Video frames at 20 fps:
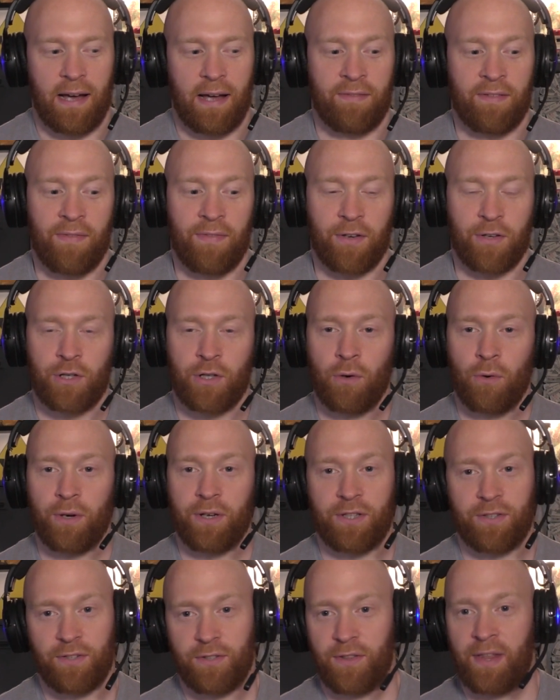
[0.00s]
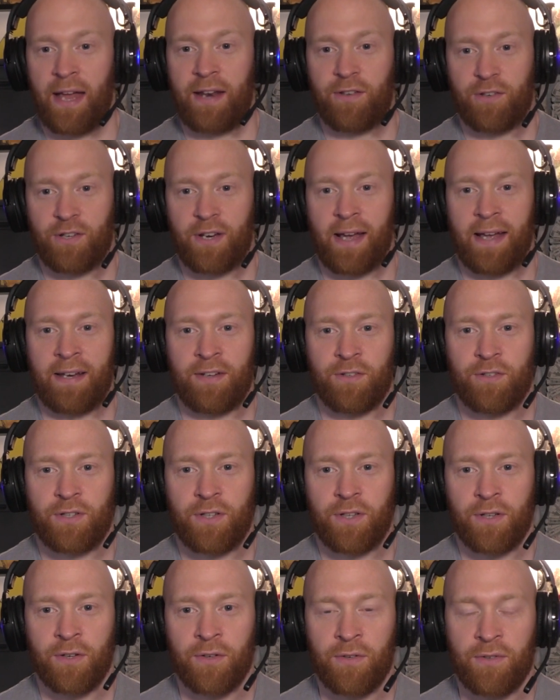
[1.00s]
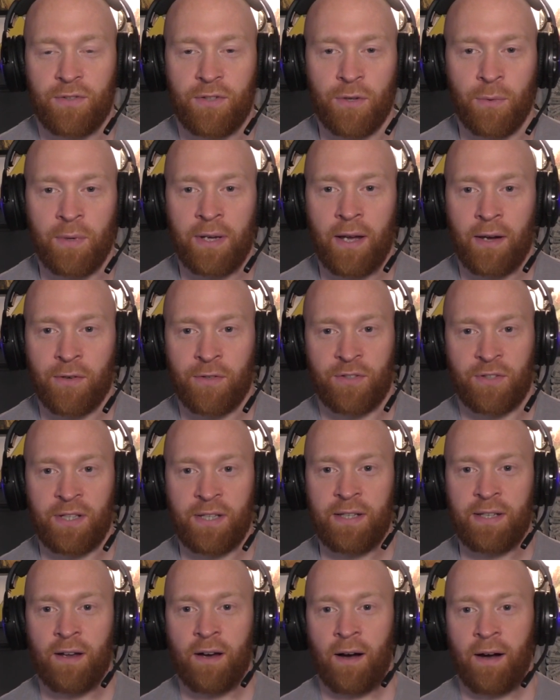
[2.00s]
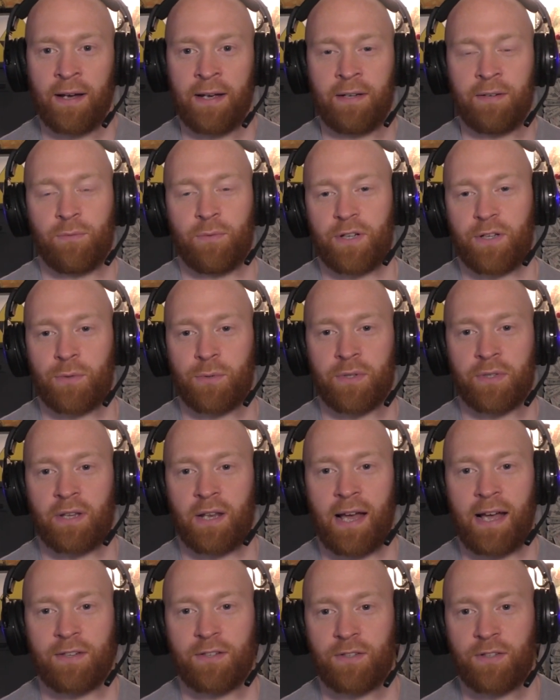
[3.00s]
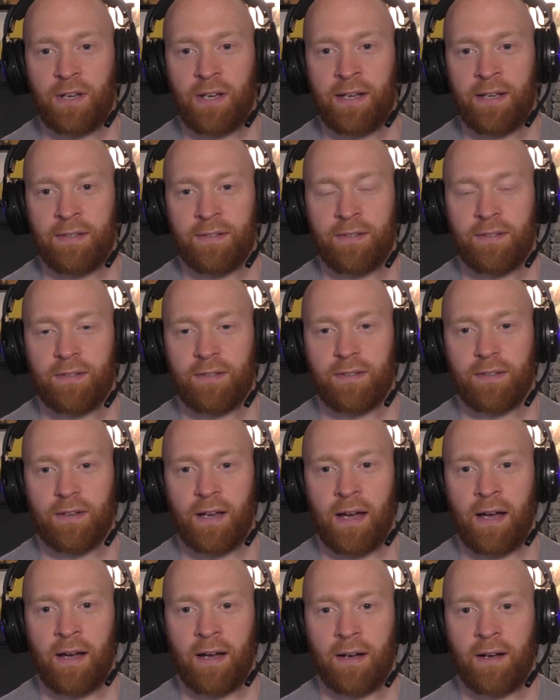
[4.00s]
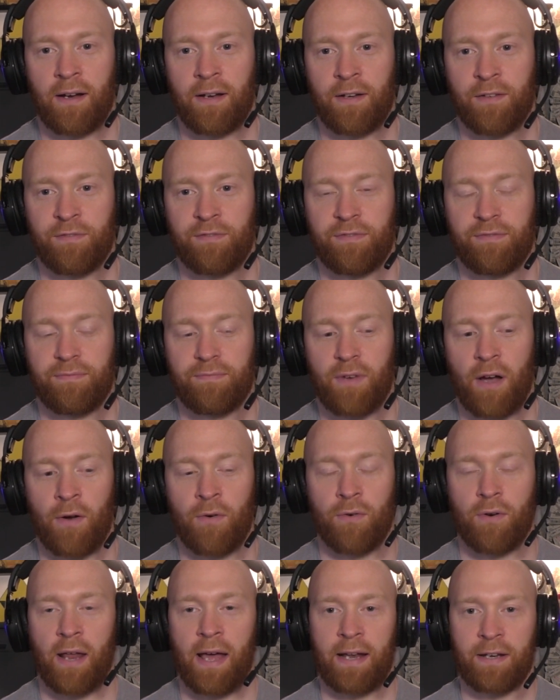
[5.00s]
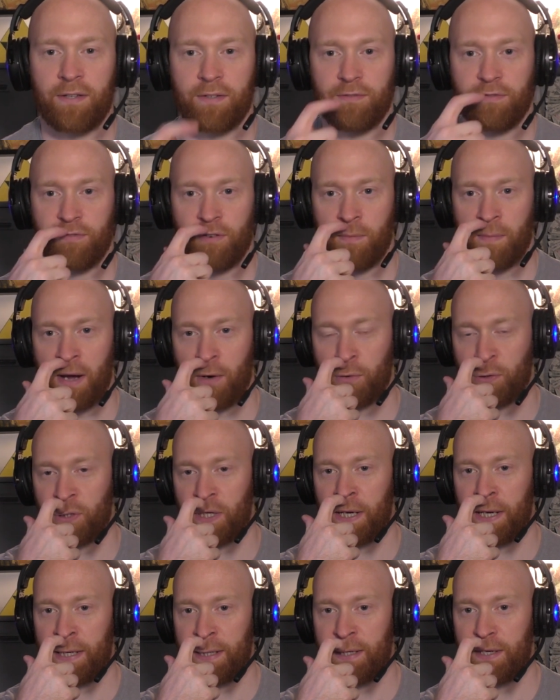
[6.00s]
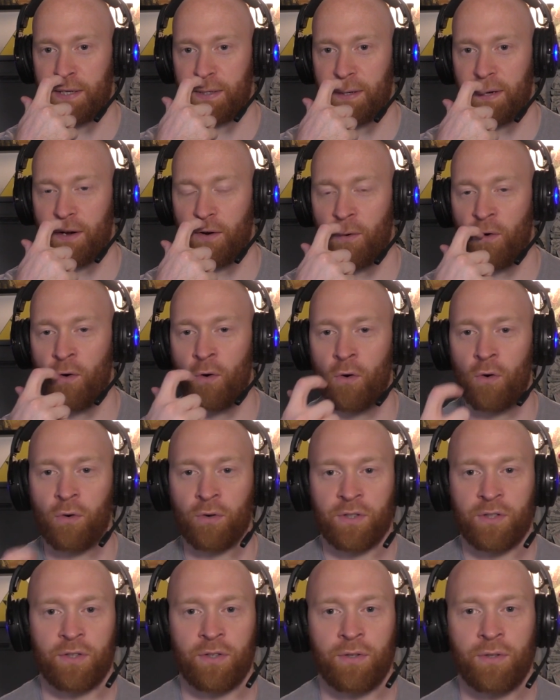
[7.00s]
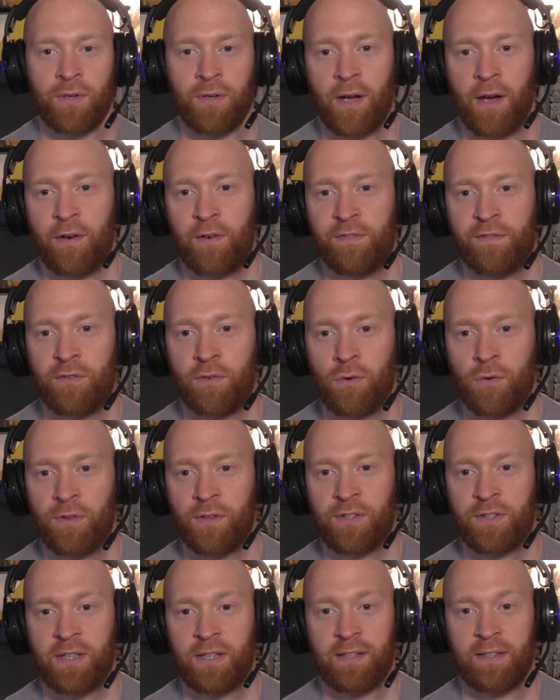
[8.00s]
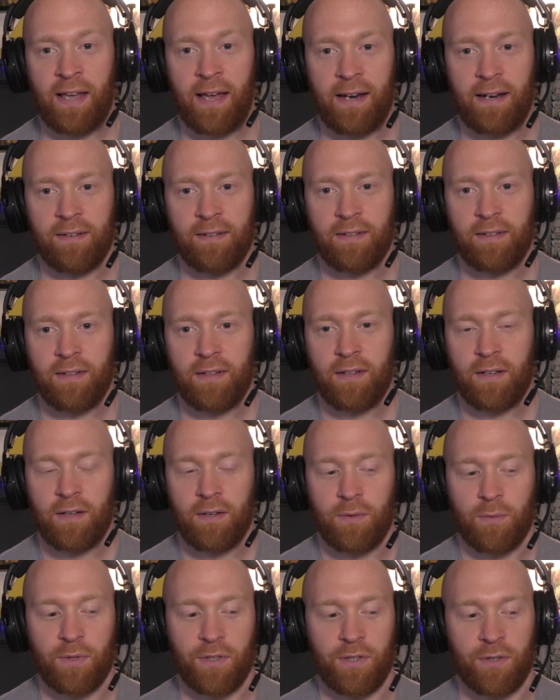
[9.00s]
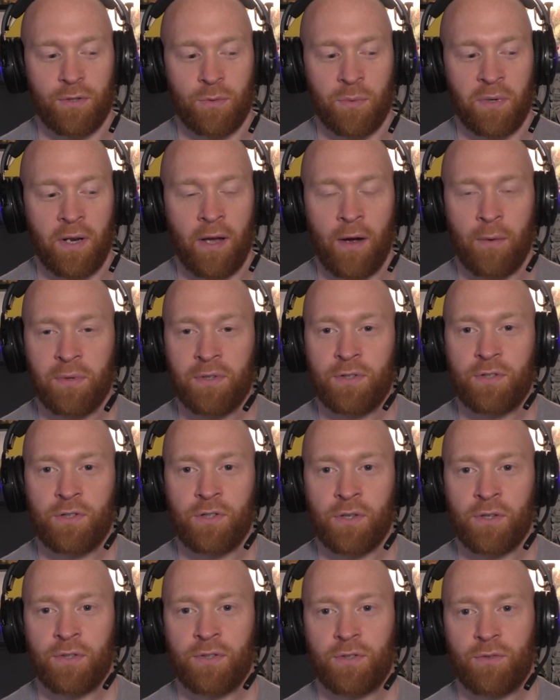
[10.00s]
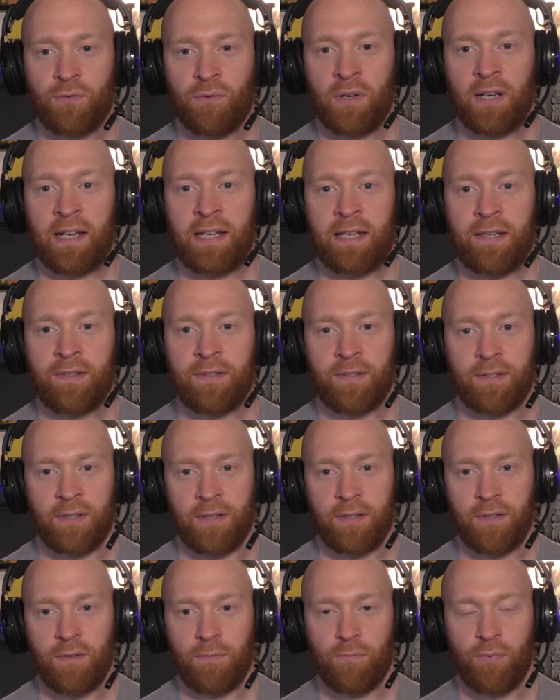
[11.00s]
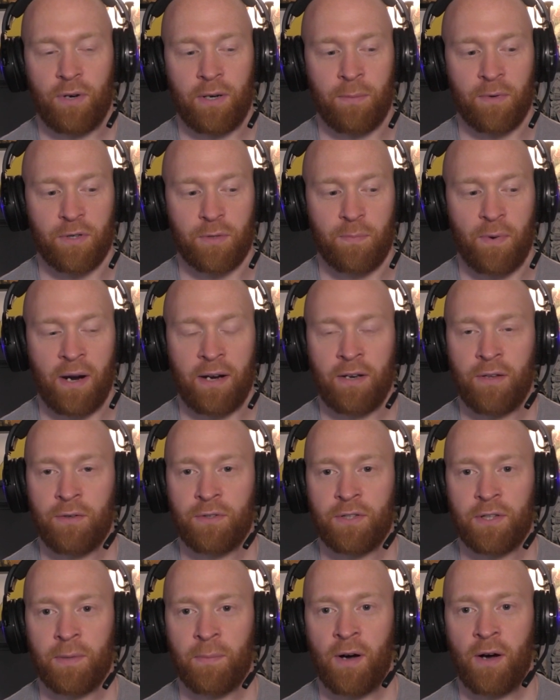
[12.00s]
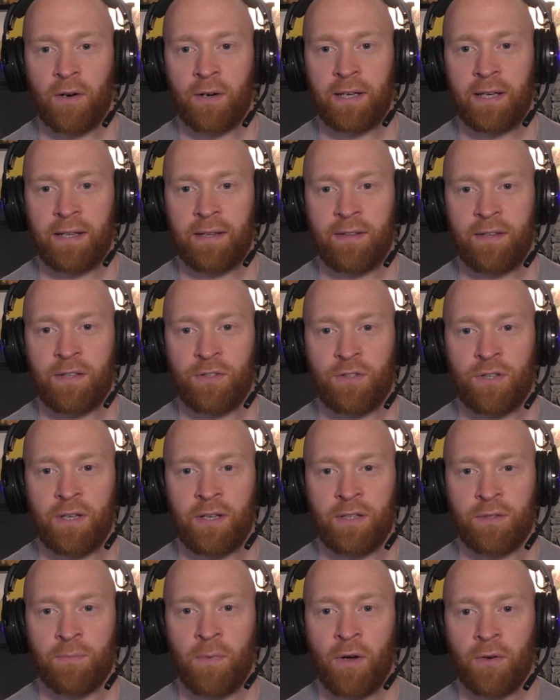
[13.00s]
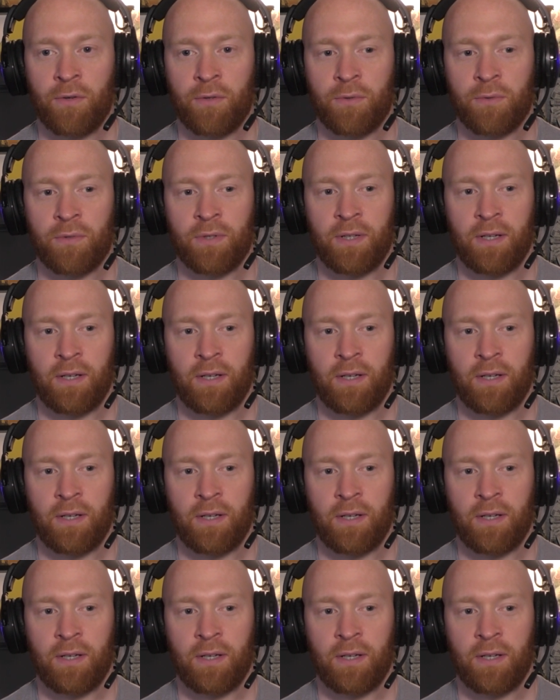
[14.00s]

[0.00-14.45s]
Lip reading: And then the choice then changed to, do we go C9, which was last year's kind of OLED from LG, or do you go for the C10, which, as we know, is just released, pretty much brand new to the market, this year's model.